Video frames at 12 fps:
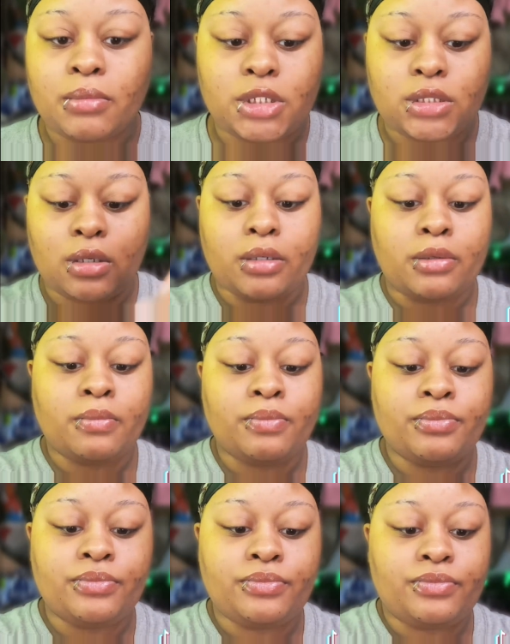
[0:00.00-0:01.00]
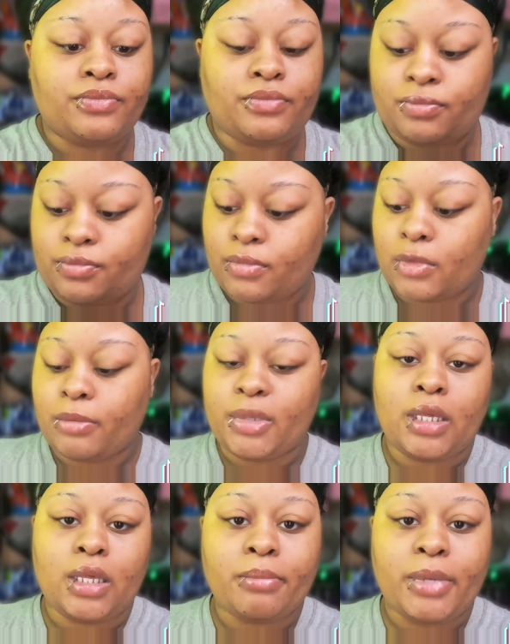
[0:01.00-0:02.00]
just going to
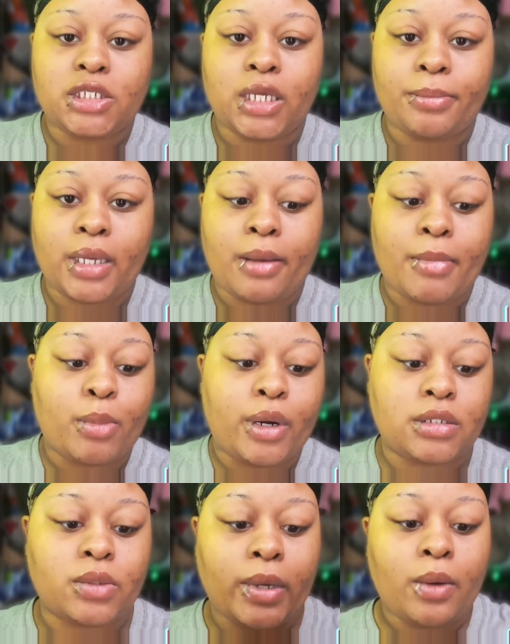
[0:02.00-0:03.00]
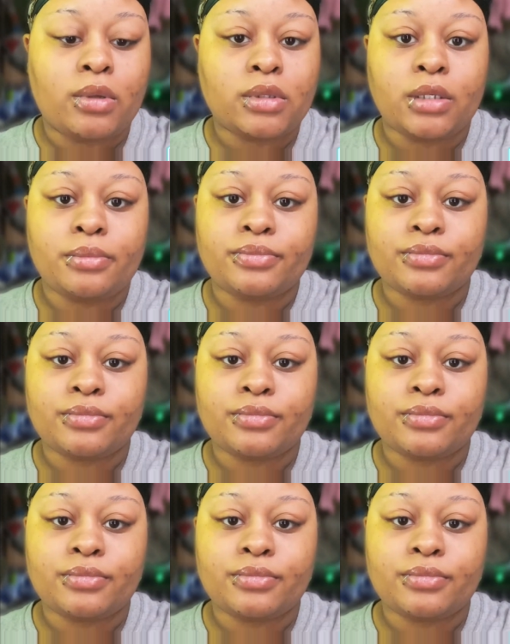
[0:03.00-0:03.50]
begin by shaping out my brows the way I want them.